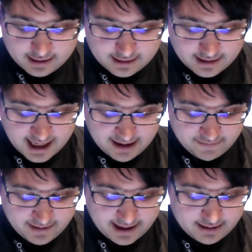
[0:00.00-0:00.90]

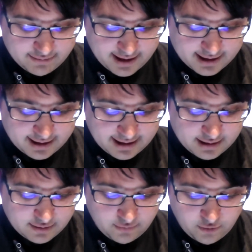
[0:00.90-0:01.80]
Staff and
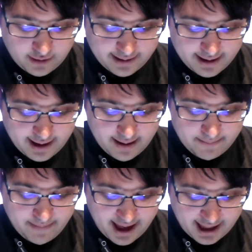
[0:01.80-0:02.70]
residents wore
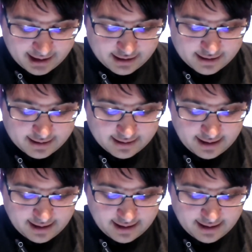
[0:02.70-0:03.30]
masks